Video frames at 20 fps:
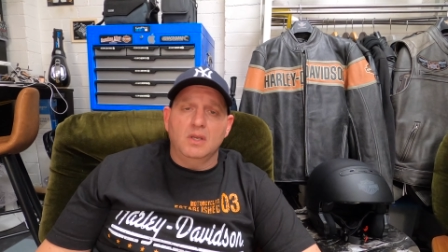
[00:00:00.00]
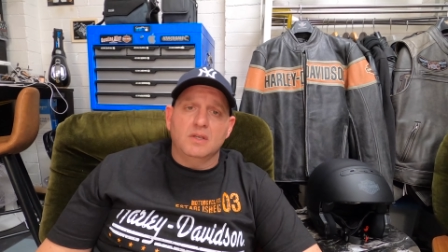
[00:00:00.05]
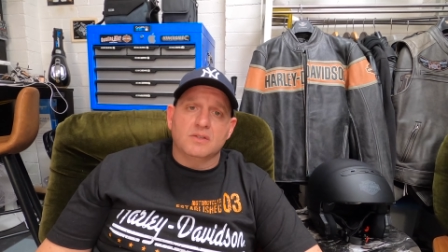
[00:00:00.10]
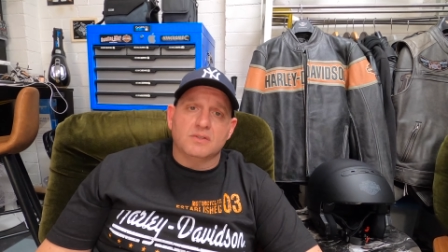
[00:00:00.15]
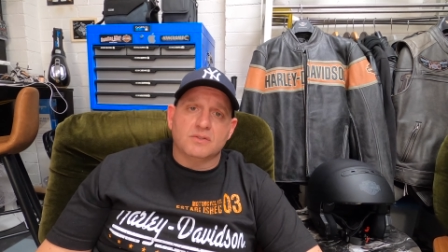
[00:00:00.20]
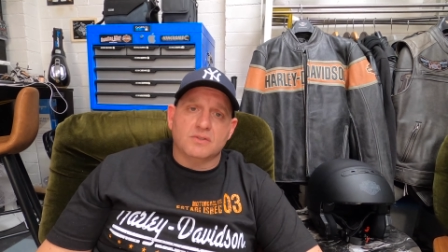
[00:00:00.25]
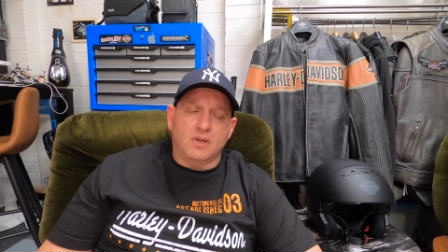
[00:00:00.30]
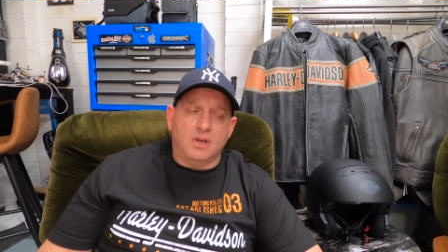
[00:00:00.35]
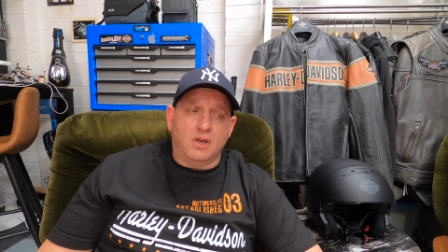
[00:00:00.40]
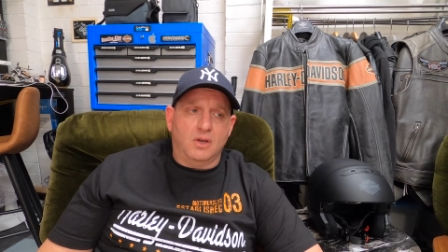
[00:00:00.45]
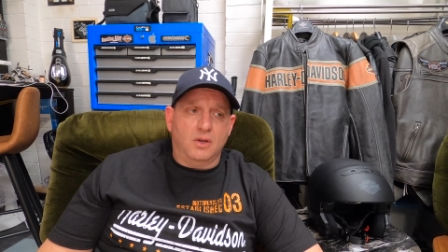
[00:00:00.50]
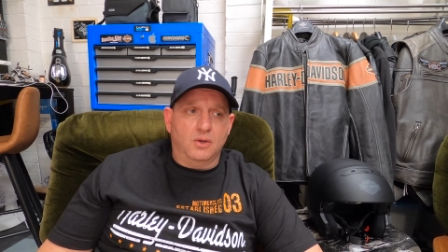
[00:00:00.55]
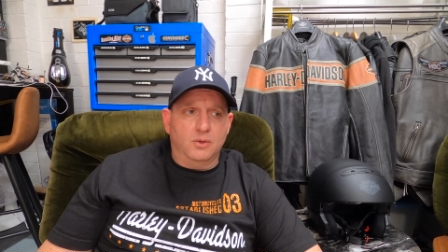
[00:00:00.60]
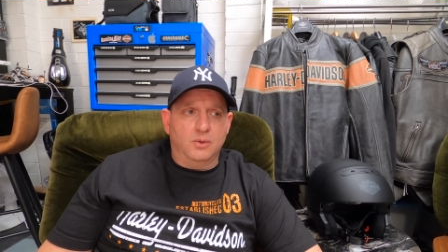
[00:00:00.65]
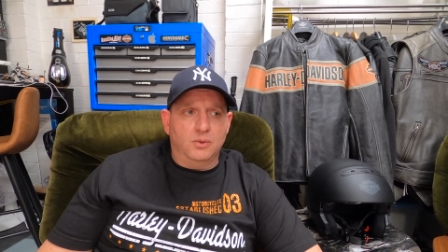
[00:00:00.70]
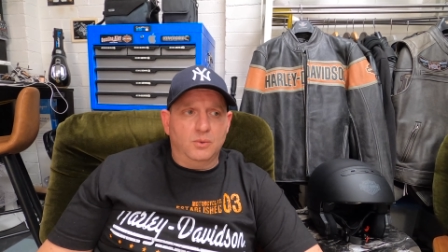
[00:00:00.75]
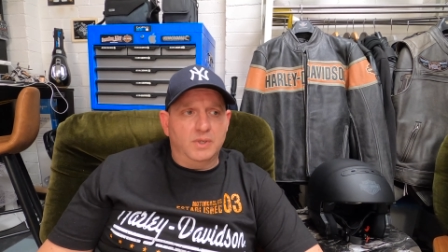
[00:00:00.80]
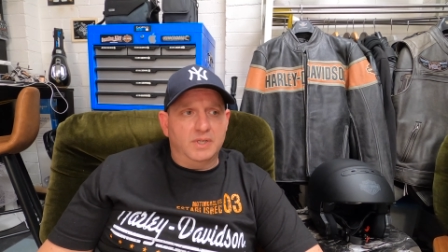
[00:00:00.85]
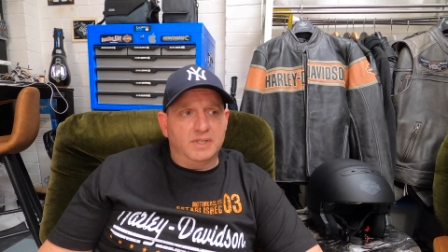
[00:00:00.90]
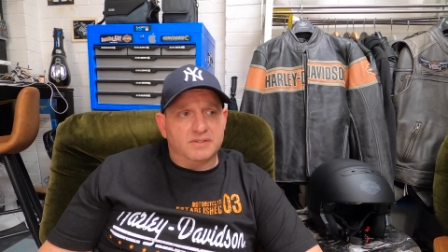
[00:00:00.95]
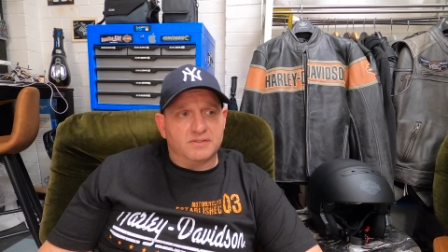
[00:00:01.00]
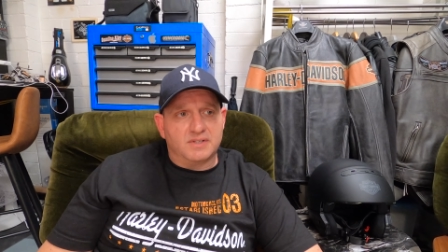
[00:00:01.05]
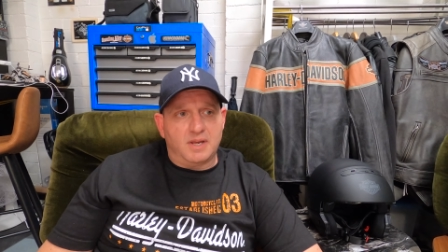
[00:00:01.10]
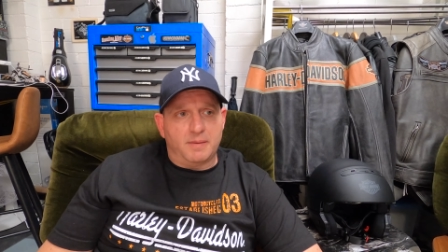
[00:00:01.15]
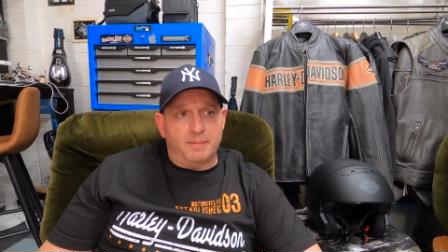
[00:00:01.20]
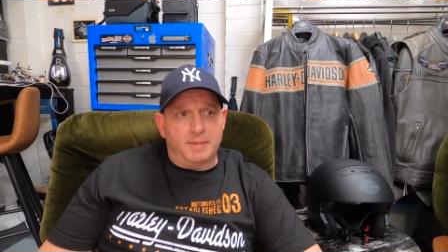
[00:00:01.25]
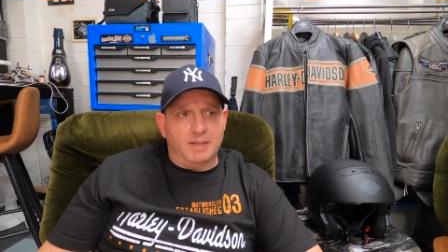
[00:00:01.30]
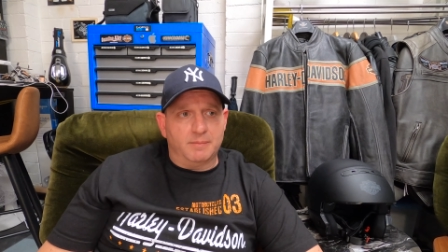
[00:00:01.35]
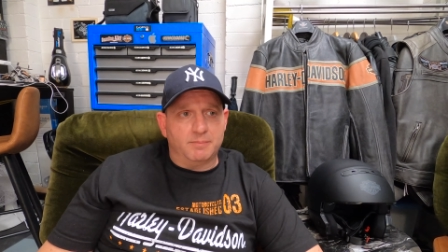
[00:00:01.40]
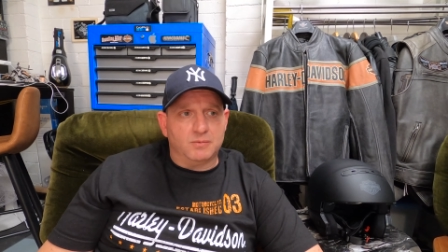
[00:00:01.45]
So it's
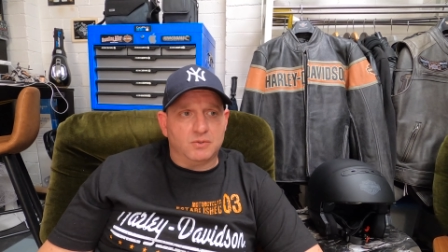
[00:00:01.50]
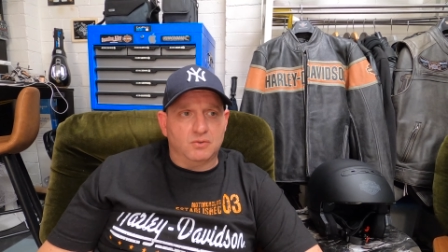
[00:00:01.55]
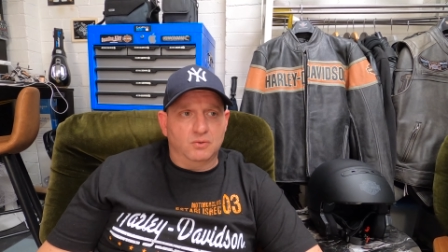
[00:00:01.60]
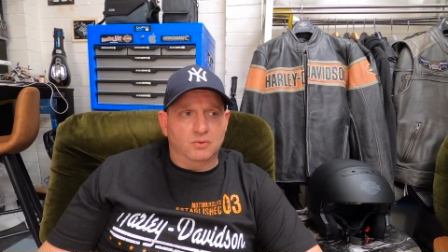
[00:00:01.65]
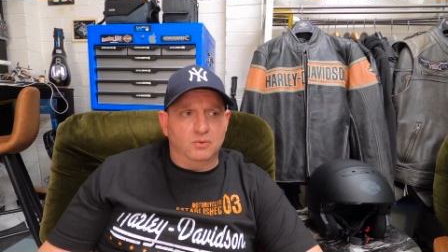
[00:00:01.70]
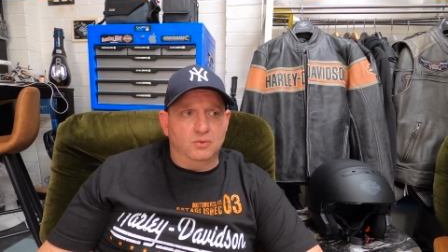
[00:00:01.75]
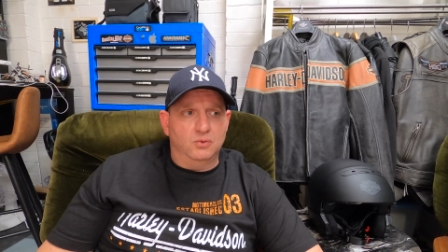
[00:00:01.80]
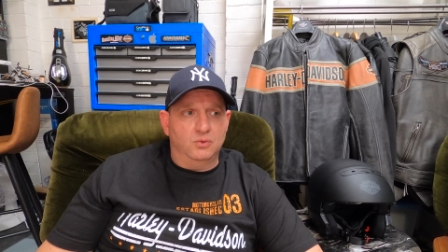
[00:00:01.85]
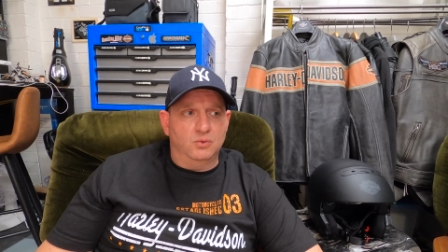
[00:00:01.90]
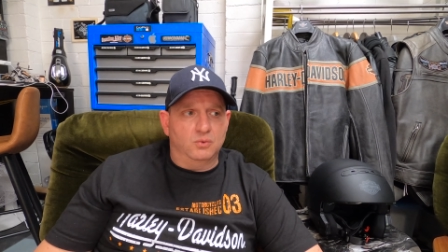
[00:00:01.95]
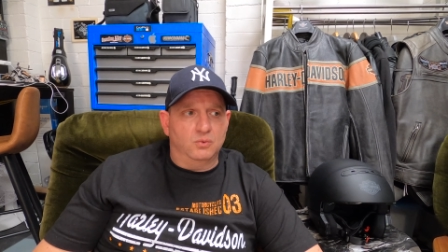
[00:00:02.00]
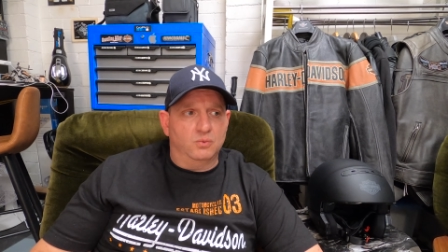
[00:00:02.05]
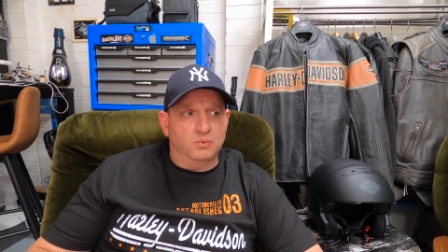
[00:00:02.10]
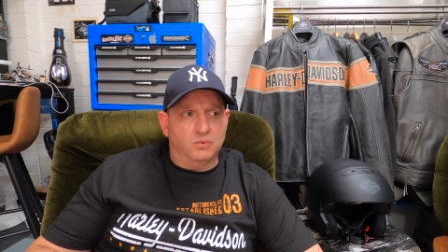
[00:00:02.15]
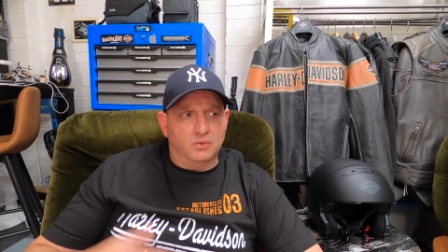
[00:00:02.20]
coming up to